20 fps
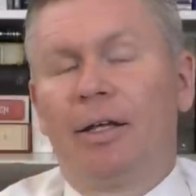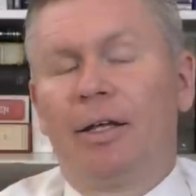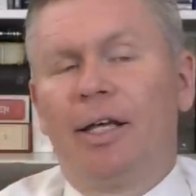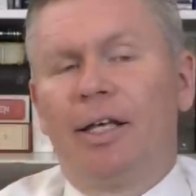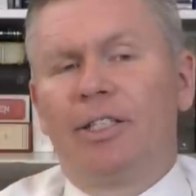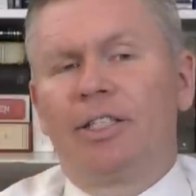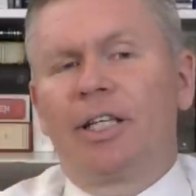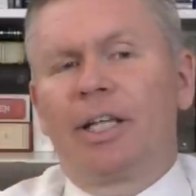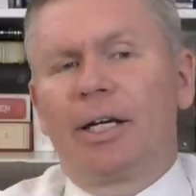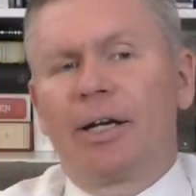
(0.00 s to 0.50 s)

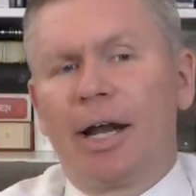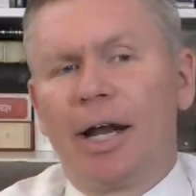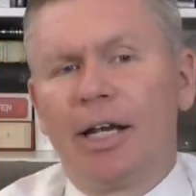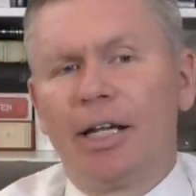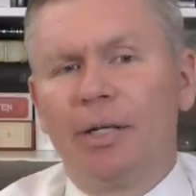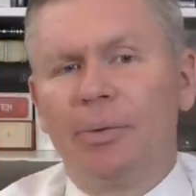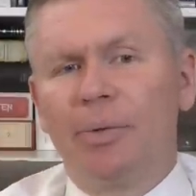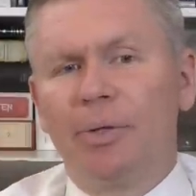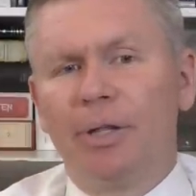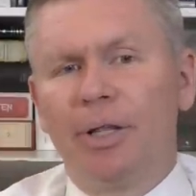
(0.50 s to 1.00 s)
Is there
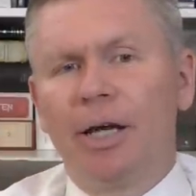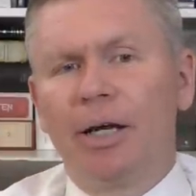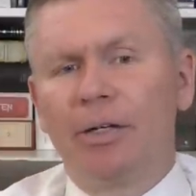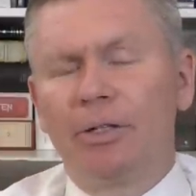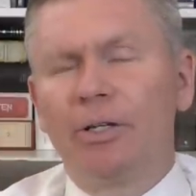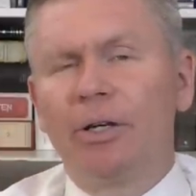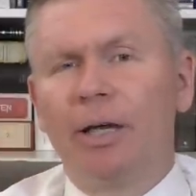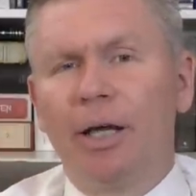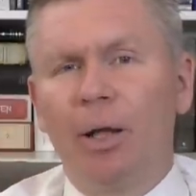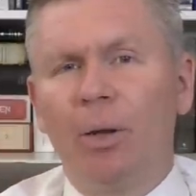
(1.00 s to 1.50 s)
anyone there
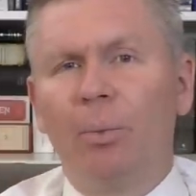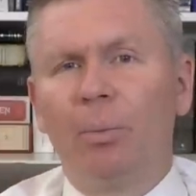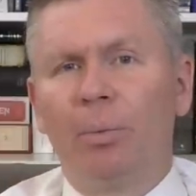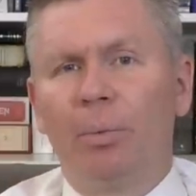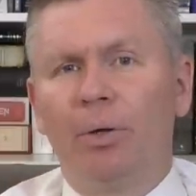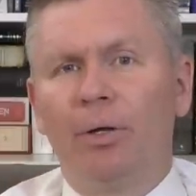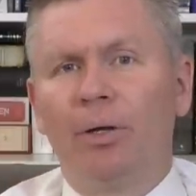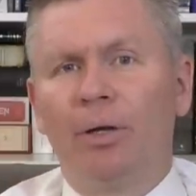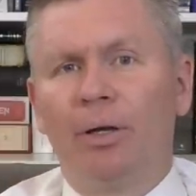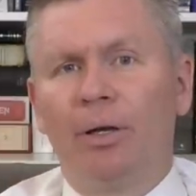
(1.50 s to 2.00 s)
to help?
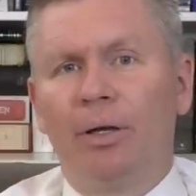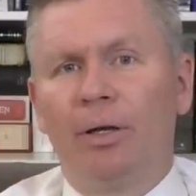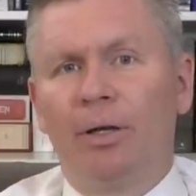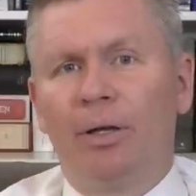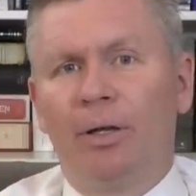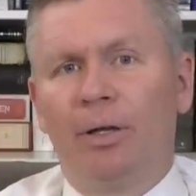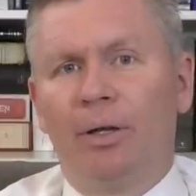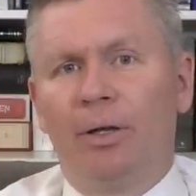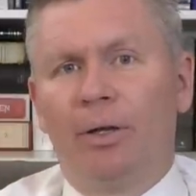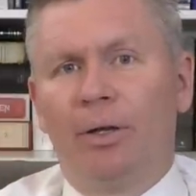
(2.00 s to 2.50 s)

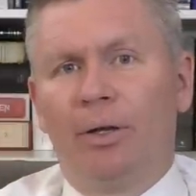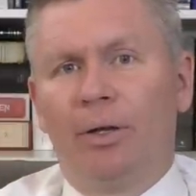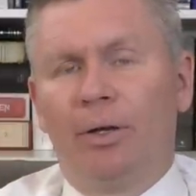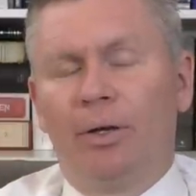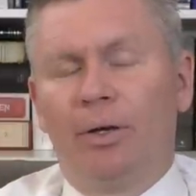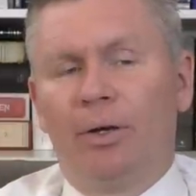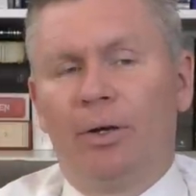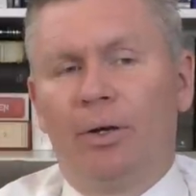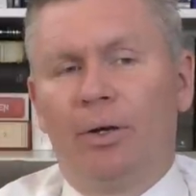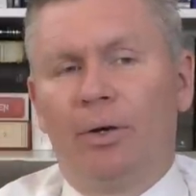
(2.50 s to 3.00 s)

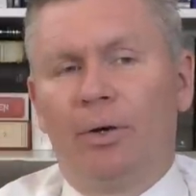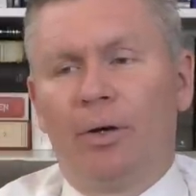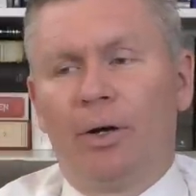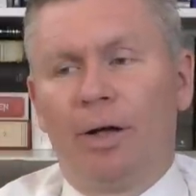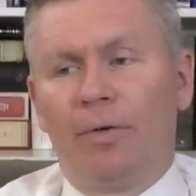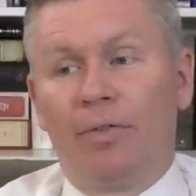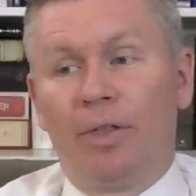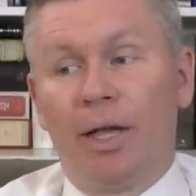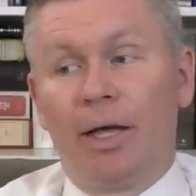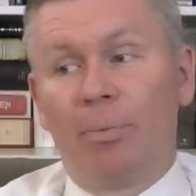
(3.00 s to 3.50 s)
Or
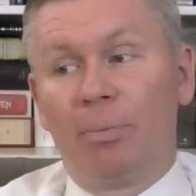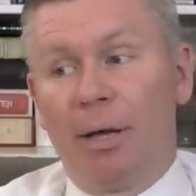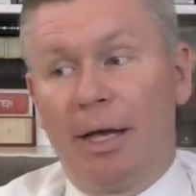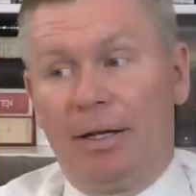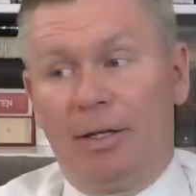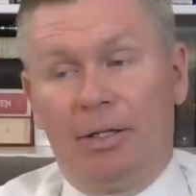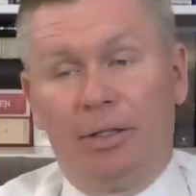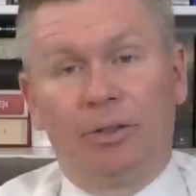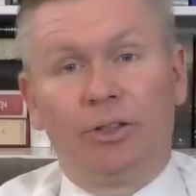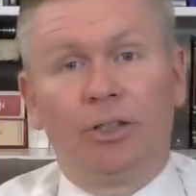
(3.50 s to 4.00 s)
have they
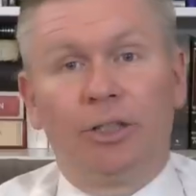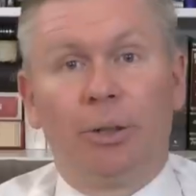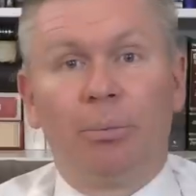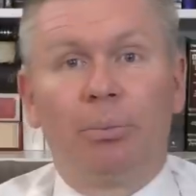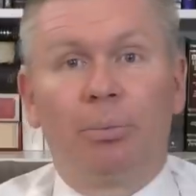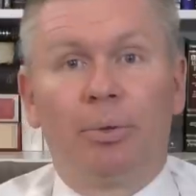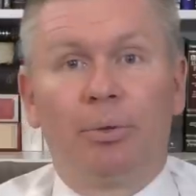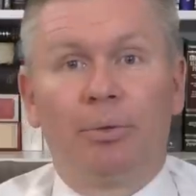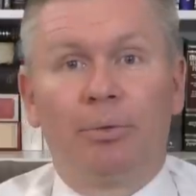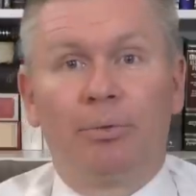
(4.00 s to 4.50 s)
abandoned
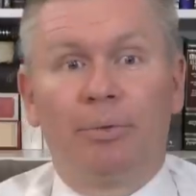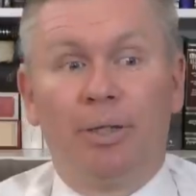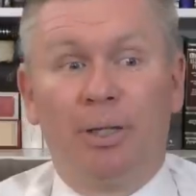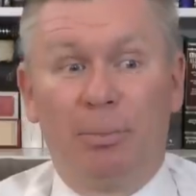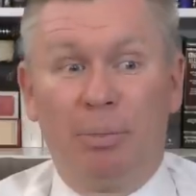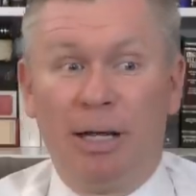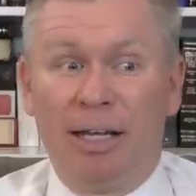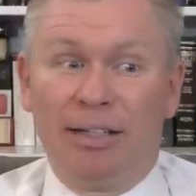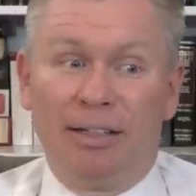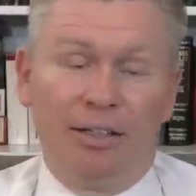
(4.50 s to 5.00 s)
ship and
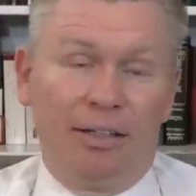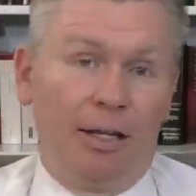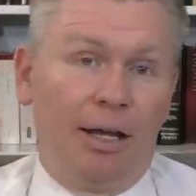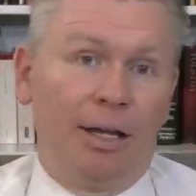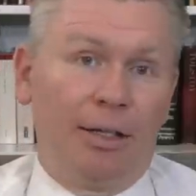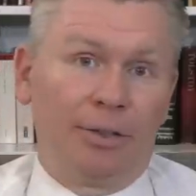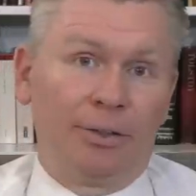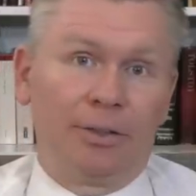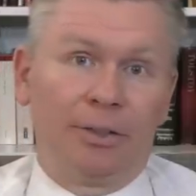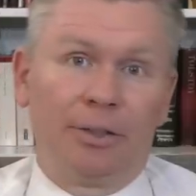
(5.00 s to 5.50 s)
abandoned
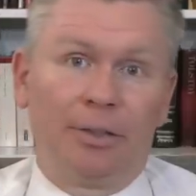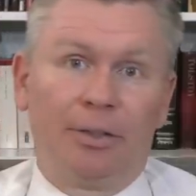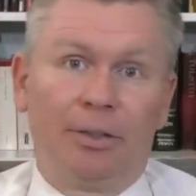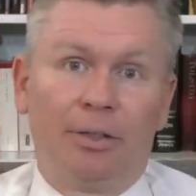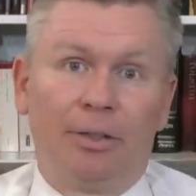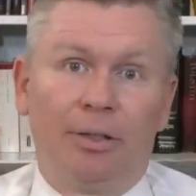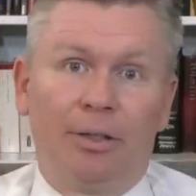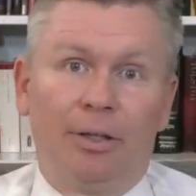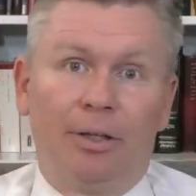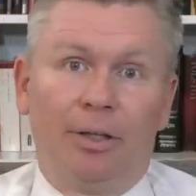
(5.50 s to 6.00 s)
us?
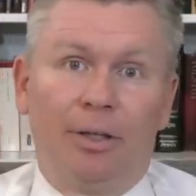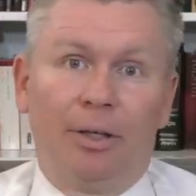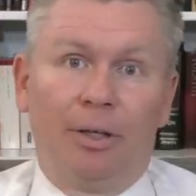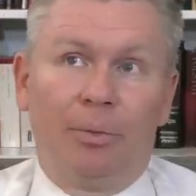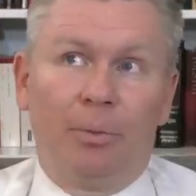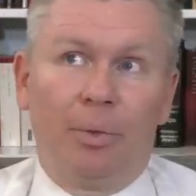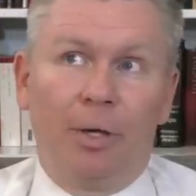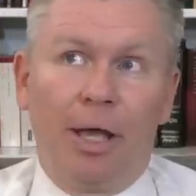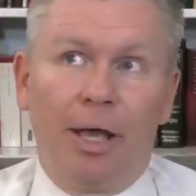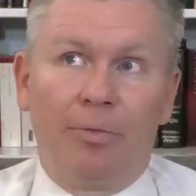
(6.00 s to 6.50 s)

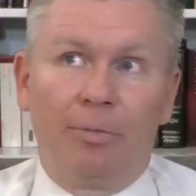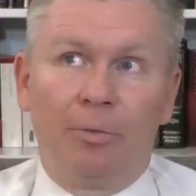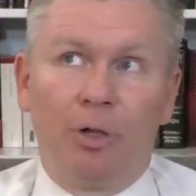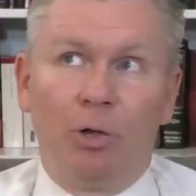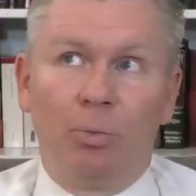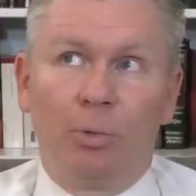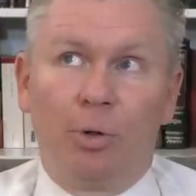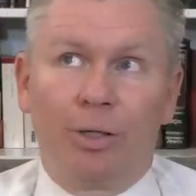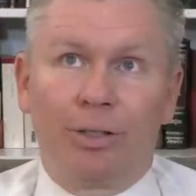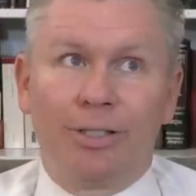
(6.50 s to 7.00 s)
We have no
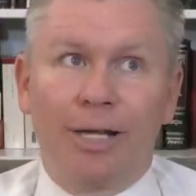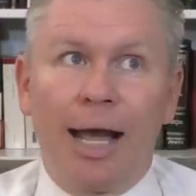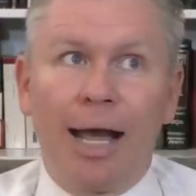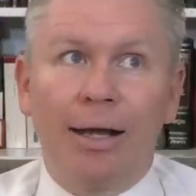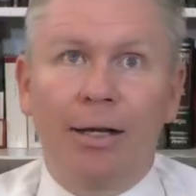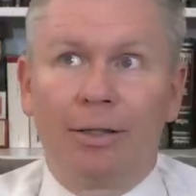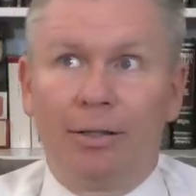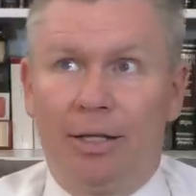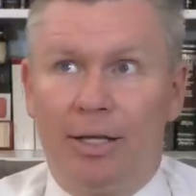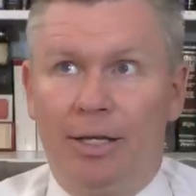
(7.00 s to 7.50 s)
more
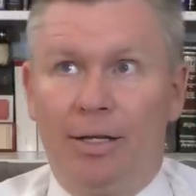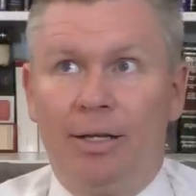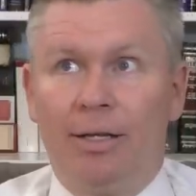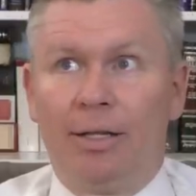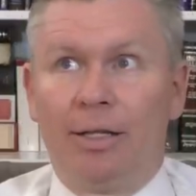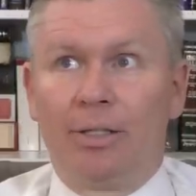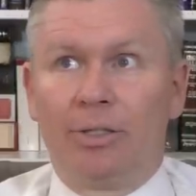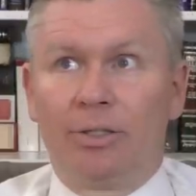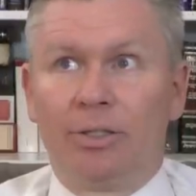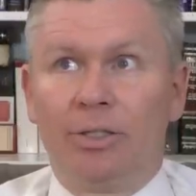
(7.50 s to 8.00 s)
tackling.
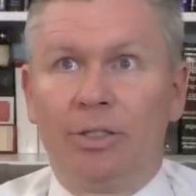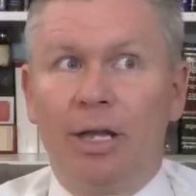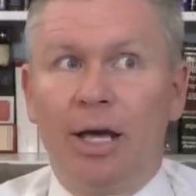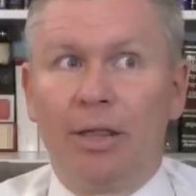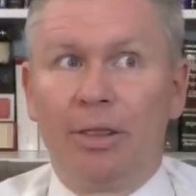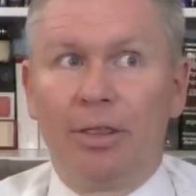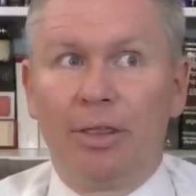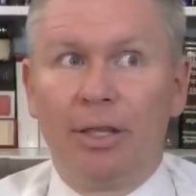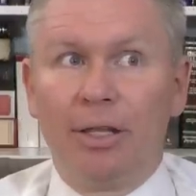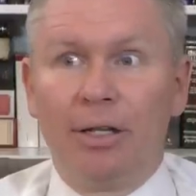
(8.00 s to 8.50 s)
There's
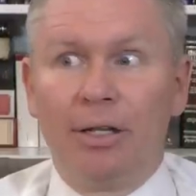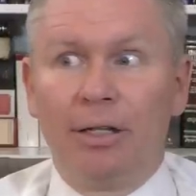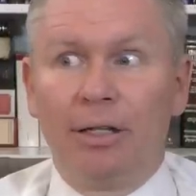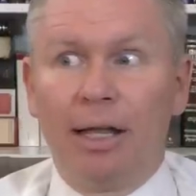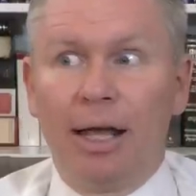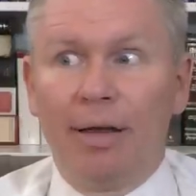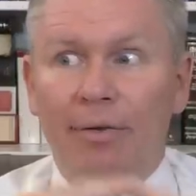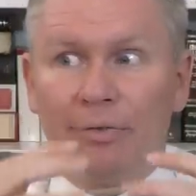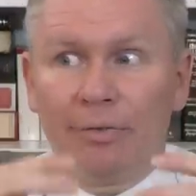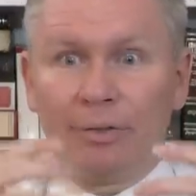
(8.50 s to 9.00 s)
nothing
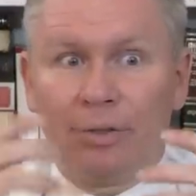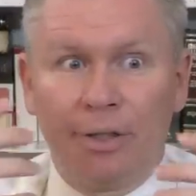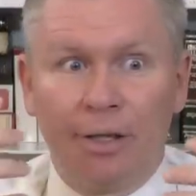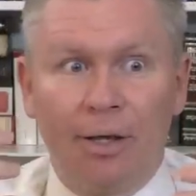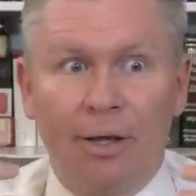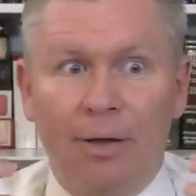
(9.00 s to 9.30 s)
left.